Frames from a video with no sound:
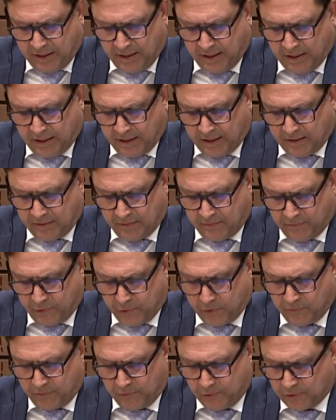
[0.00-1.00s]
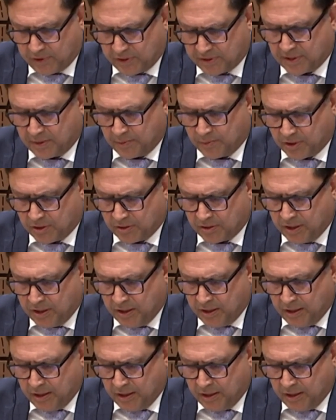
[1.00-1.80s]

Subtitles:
and for the summer.